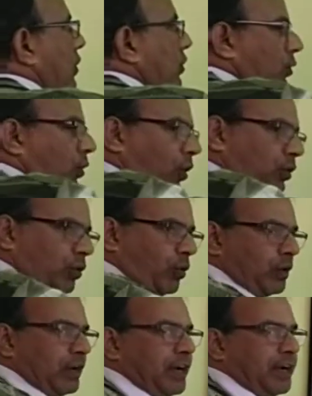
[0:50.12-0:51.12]
Not
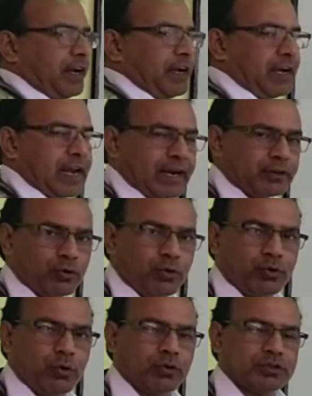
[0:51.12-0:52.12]
only
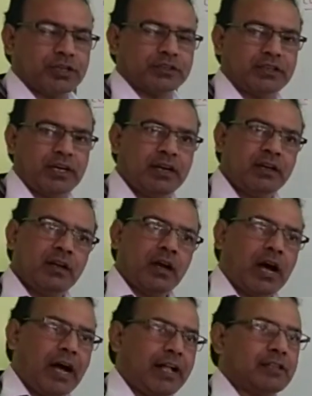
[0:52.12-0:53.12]
electron dot structure,
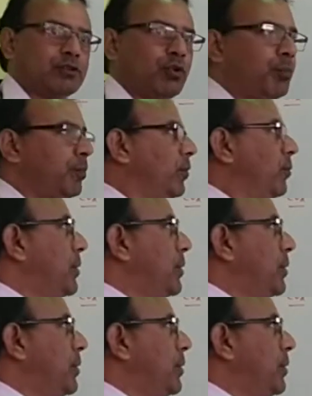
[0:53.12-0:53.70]
also